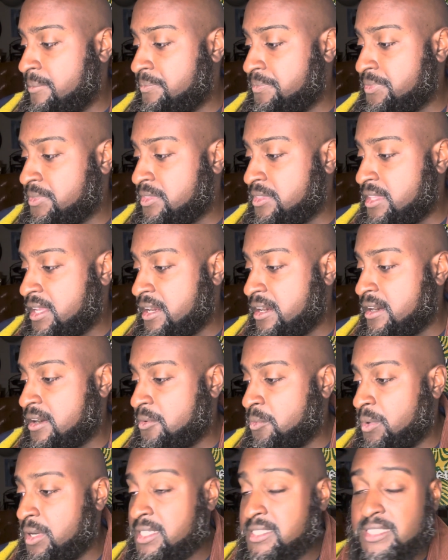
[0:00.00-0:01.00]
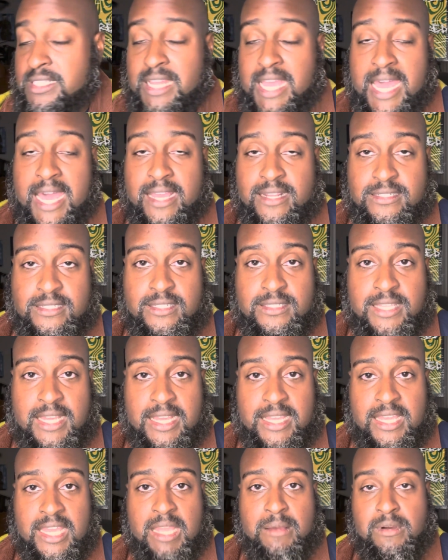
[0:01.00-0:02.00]
there was an act
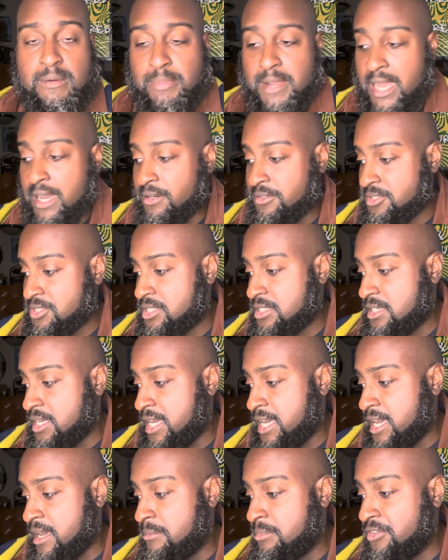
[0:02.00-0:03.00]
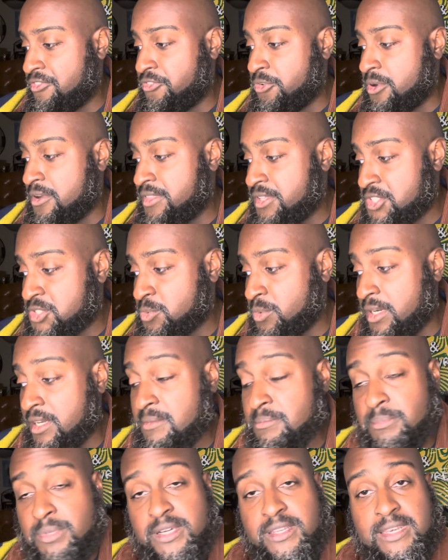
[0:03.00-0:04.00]
that came about before this
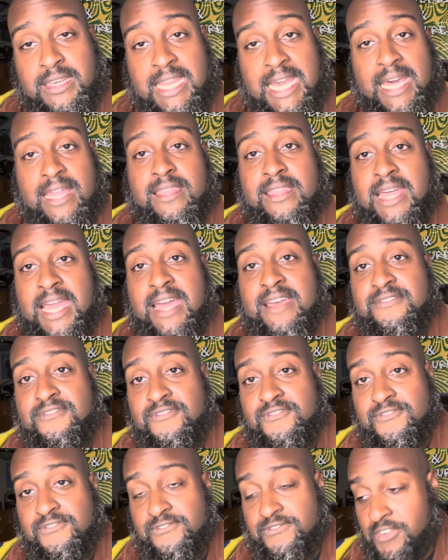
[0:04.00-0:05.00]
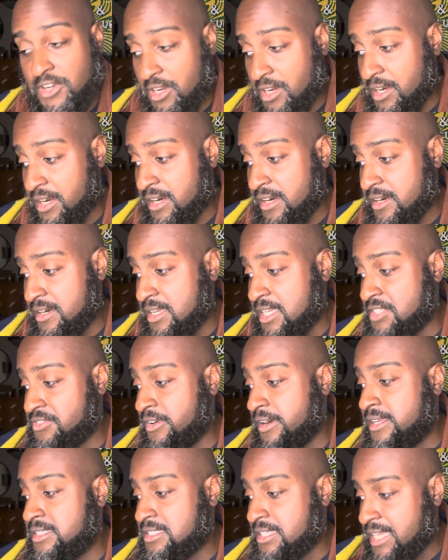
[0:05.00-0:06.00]
one, but not that far as
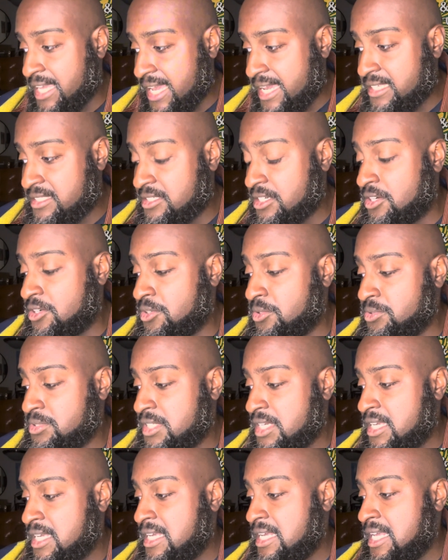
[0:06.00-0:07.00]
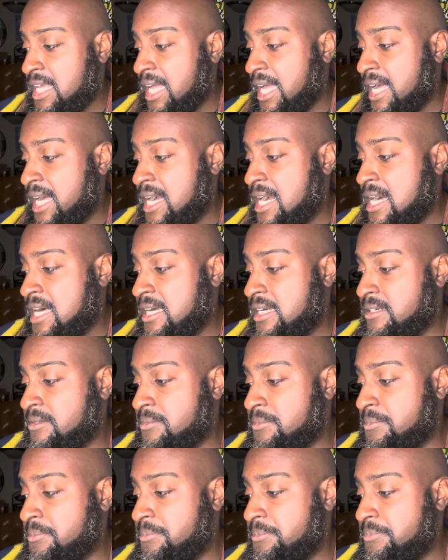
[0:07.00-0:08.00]
the case goes.
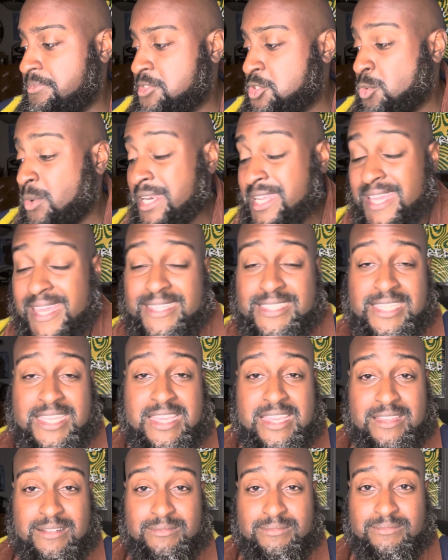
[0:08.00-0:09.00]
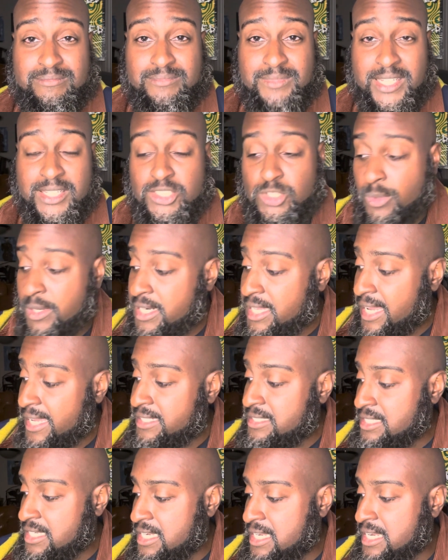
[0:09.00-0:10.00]
2018. In
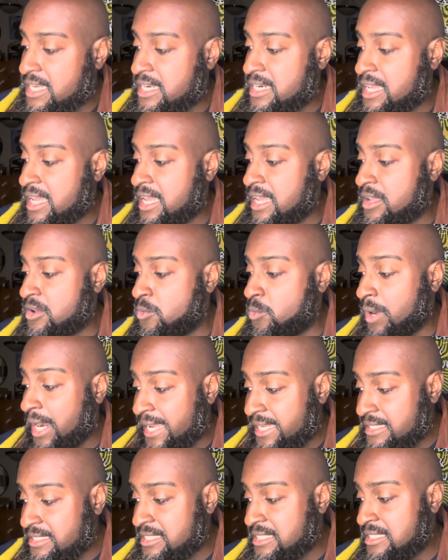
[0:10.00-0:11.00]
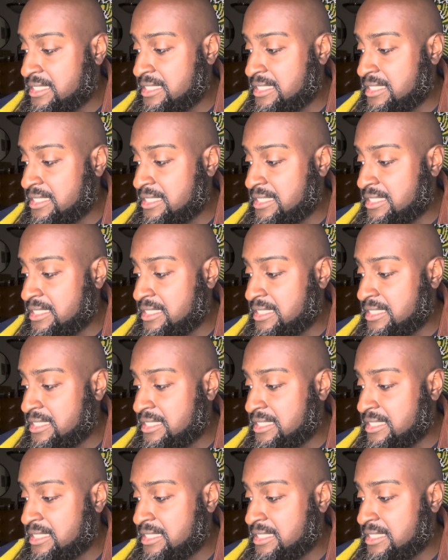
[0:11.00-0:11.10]
2018, a white